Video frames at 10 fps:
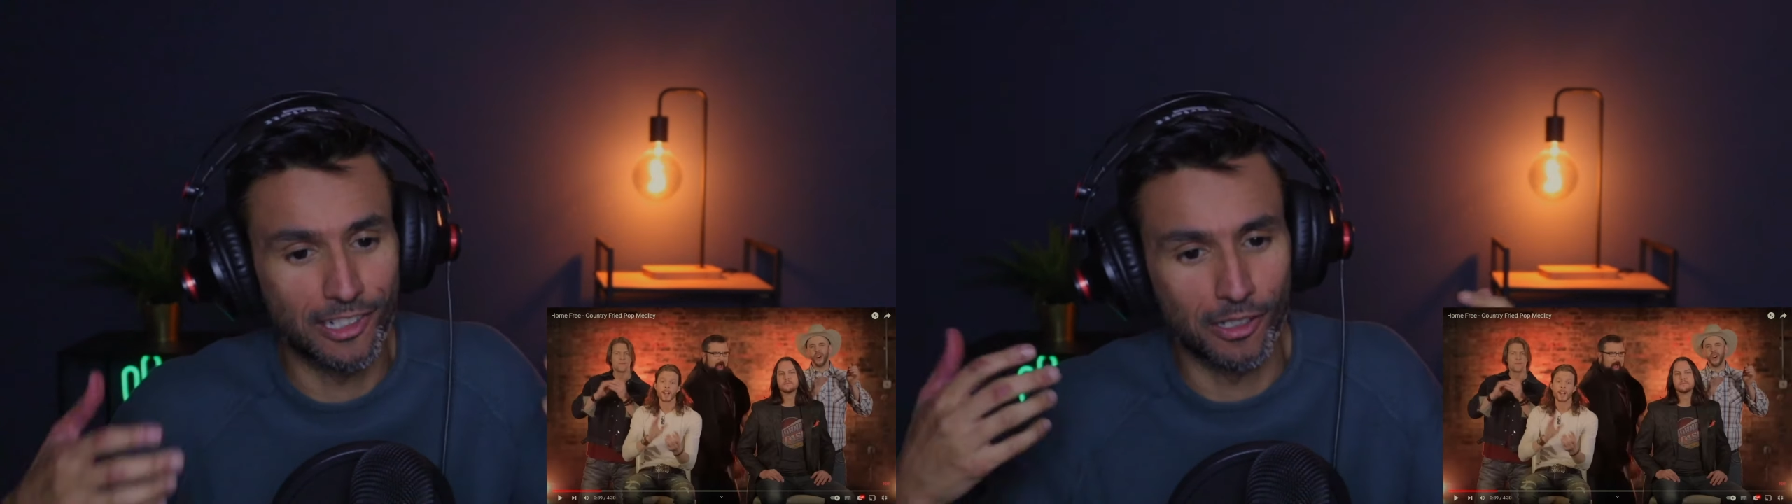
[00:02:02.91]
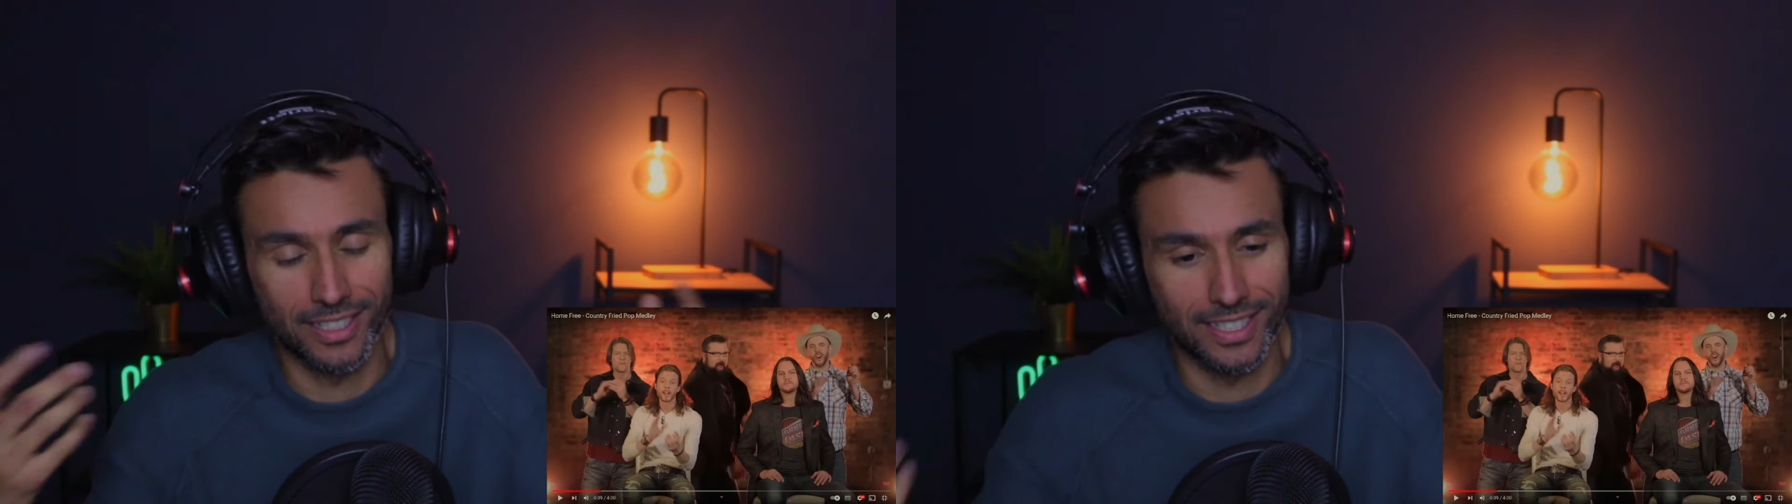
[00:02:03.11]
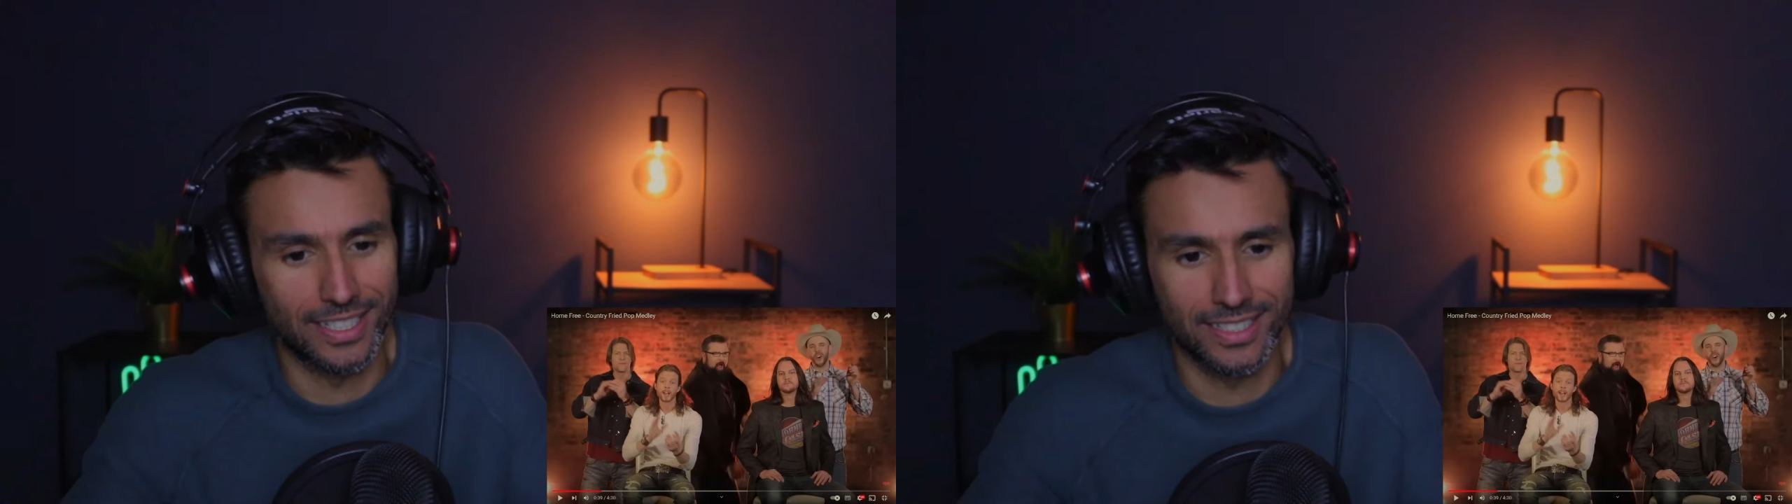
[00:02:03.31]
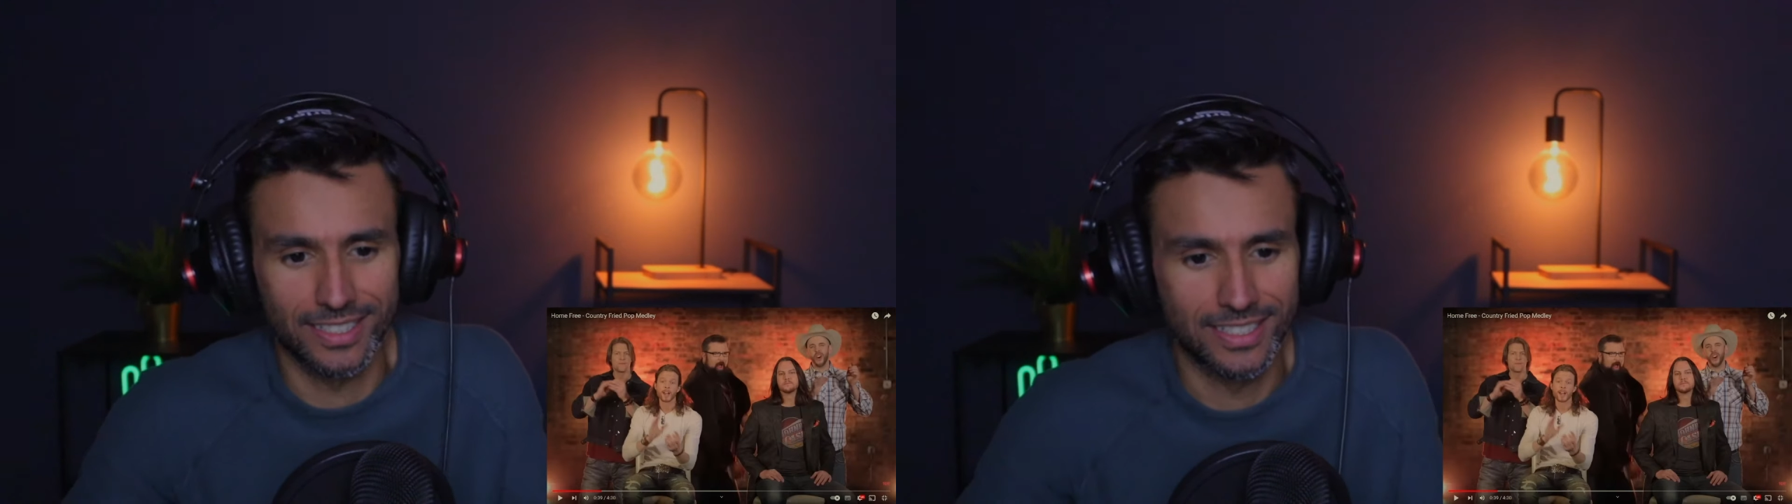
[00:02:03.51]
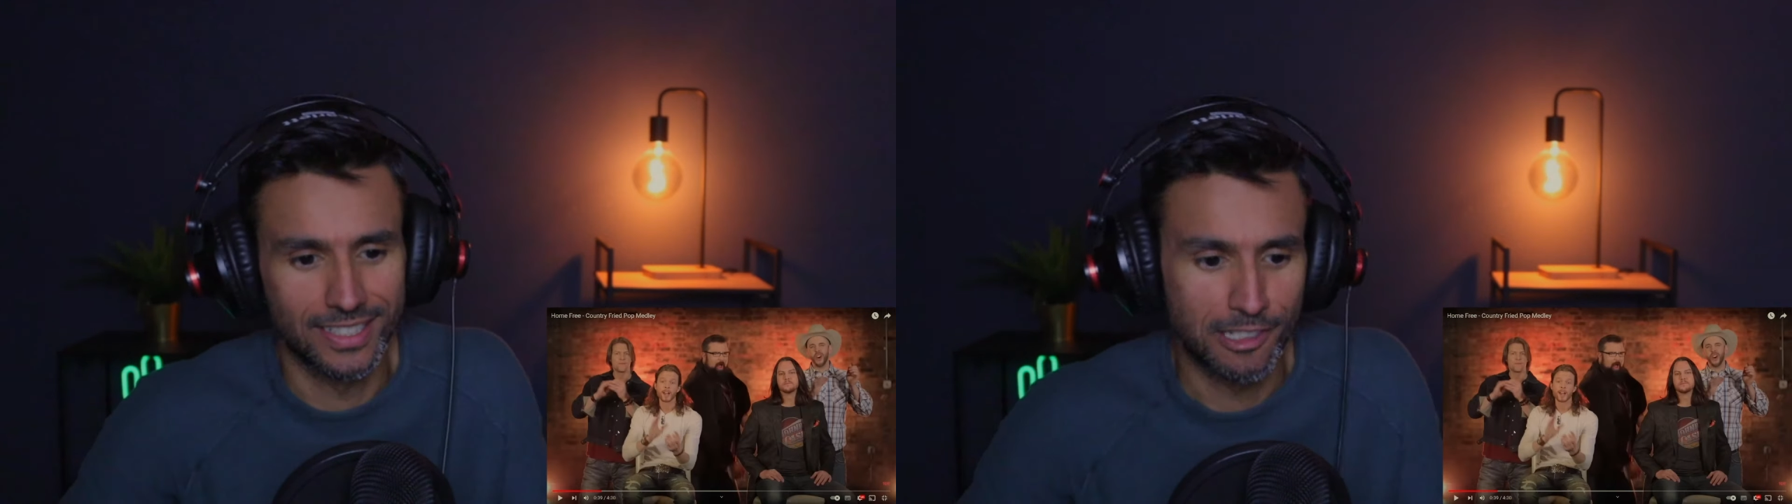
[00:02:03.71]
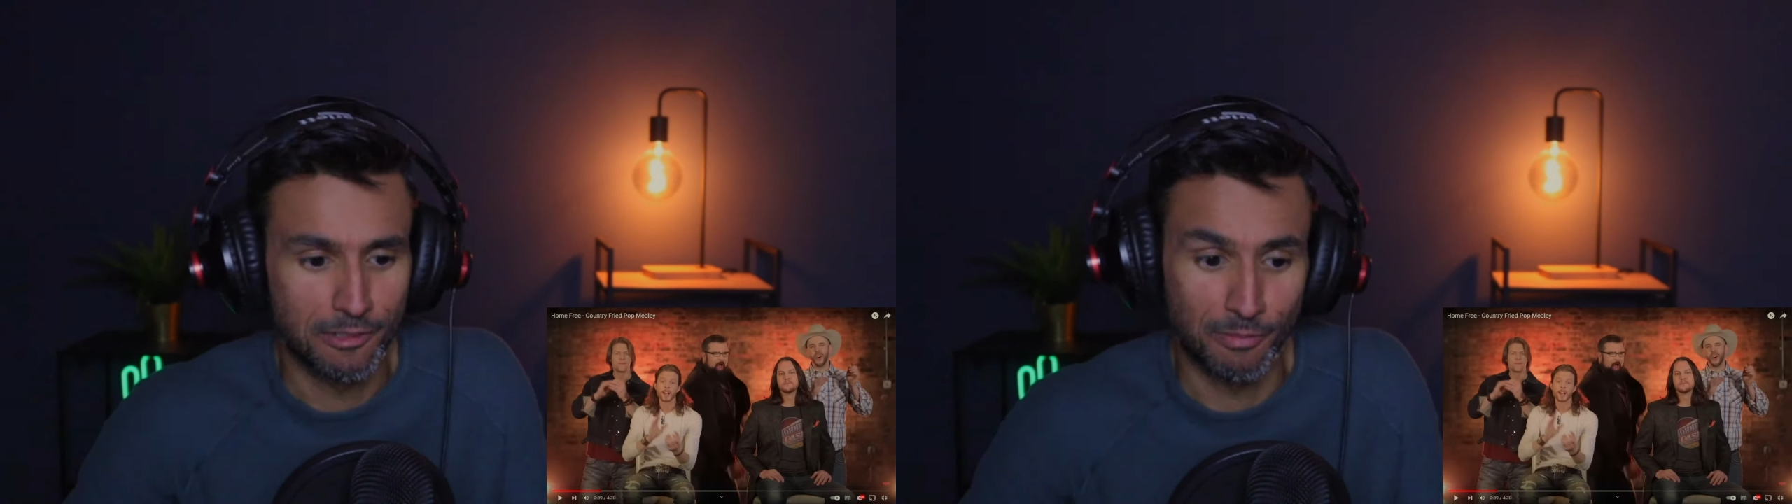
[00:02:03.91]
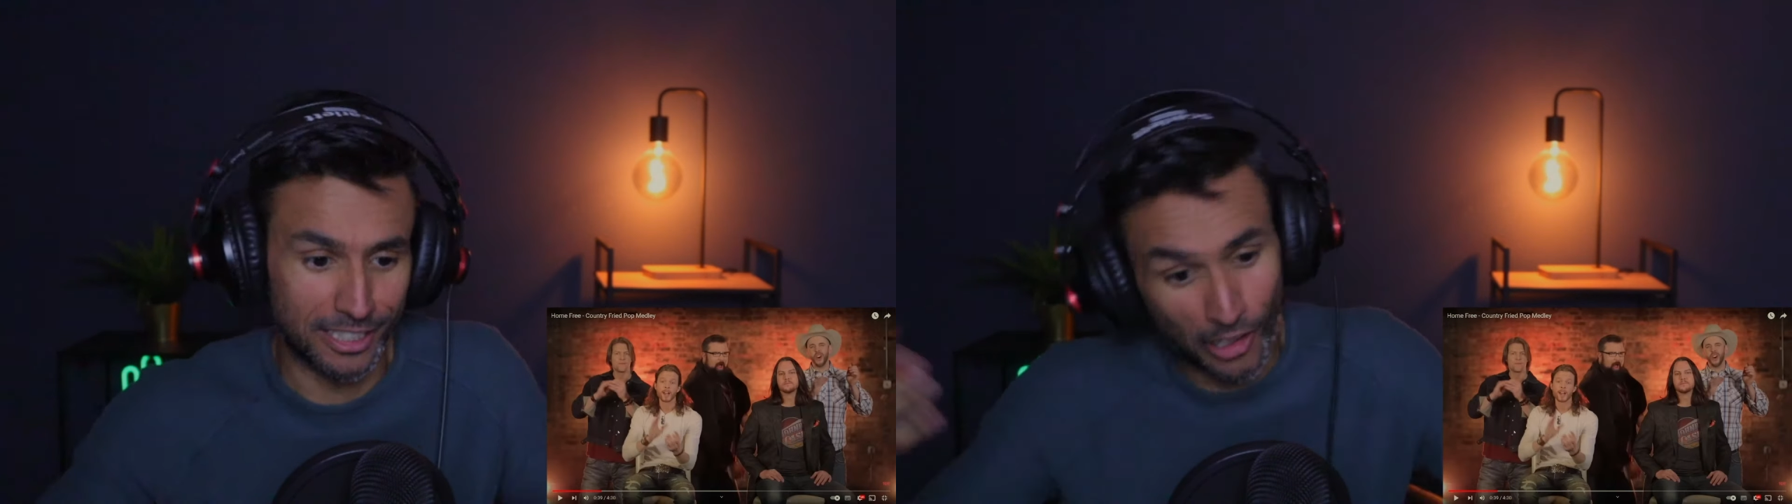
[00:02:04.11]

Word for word: You know, uh, my